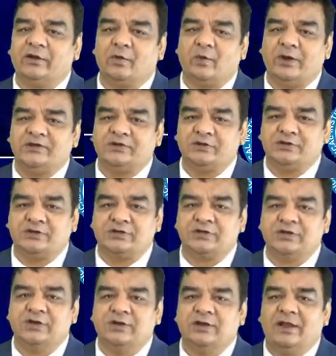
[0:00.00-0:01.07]
questions
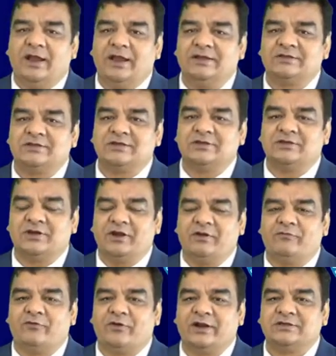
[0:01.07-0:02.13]
in surgery.
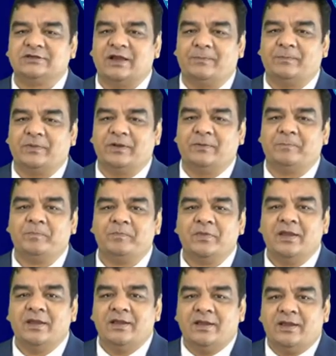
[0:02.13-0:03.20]
For example,
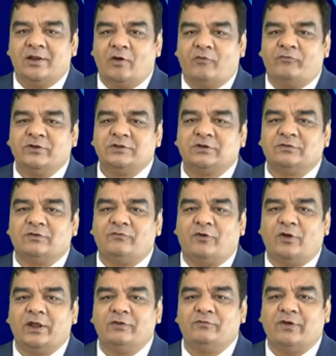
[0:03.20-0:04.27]
now which of the
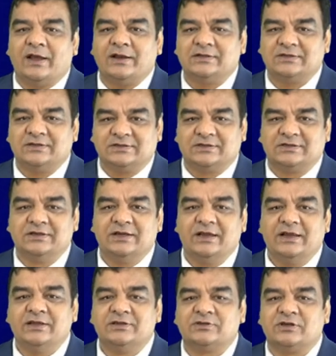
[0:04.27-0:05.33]
following viruses
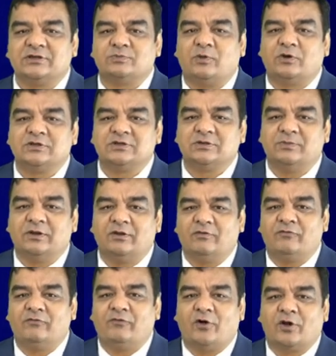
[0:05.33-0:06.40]
is responsible
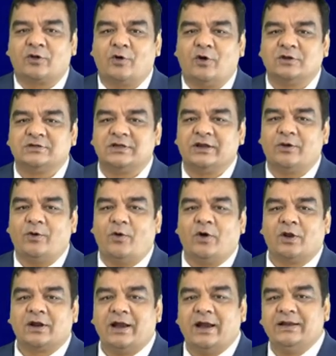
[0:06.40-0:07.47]
for causing
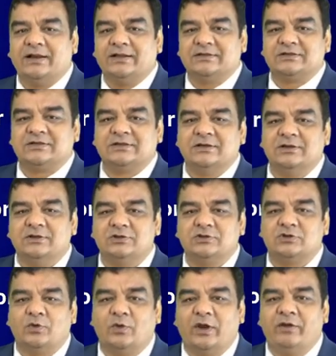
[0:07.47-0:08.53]
orchitis?
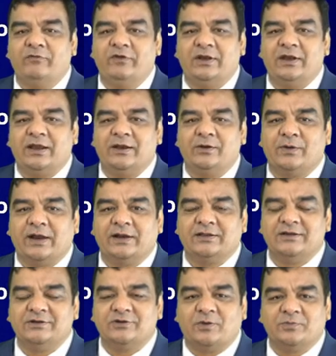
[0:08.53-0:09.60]
So if we take a look at
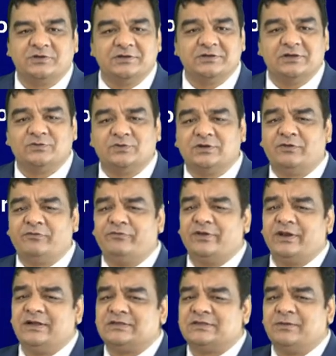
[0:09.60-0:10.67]
these options, this was a
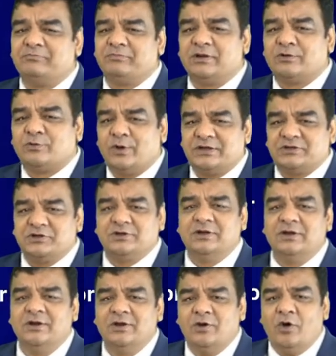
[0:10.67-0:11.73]
very simple question.
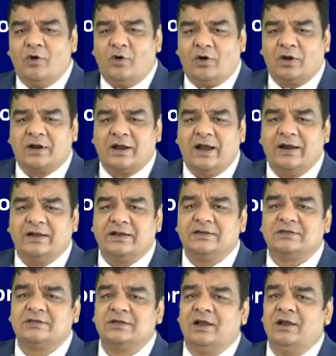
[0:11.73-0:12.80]

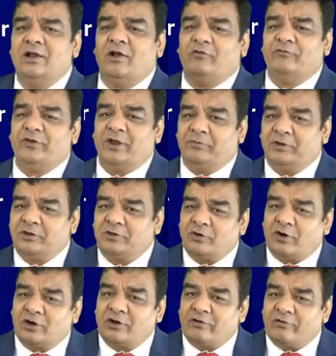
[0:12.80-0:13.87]
Orchitis, we have been
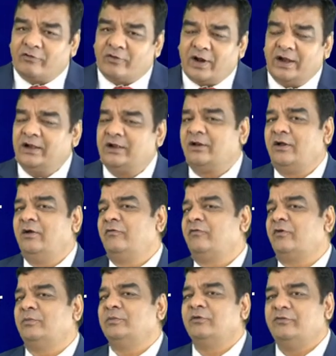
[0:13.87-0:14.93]
taught right
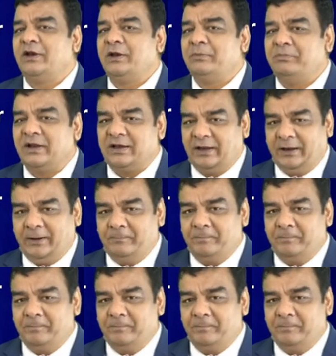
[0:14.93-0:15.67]
from the very beginning